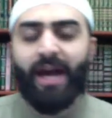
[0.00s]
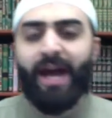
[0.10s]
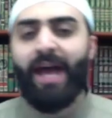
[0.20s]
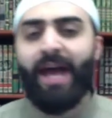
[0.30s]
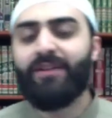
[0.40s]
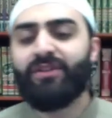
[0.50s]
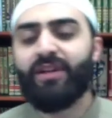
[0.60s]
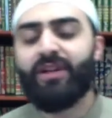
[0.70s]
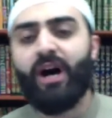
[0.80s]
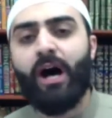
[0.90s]

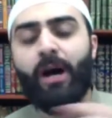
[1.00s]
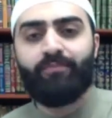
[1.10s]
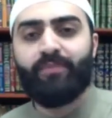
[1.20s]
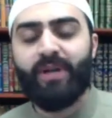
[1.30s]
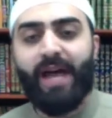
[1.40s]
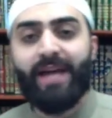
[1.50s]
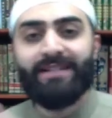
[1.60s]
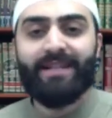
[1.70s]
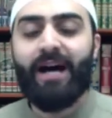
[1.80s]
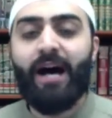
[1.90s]
ended up
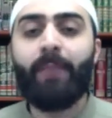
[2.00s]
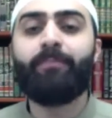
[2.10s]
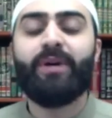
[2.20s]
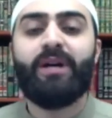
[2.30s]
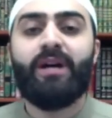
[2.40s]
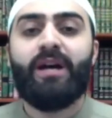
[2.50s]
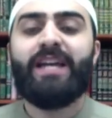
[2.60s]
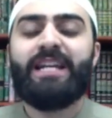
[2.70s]
in